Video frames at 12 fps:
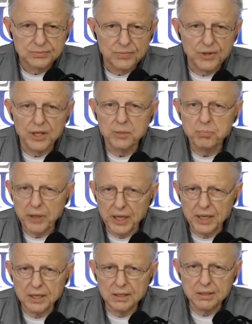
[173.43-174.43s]
They
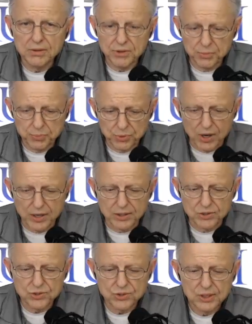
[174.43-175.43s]
paid the
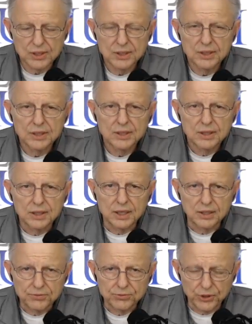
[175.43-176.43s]
price,
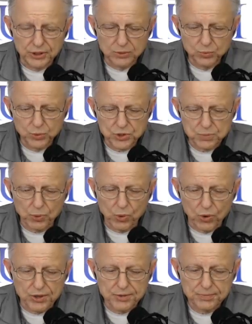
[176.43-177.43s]
and freedom was born.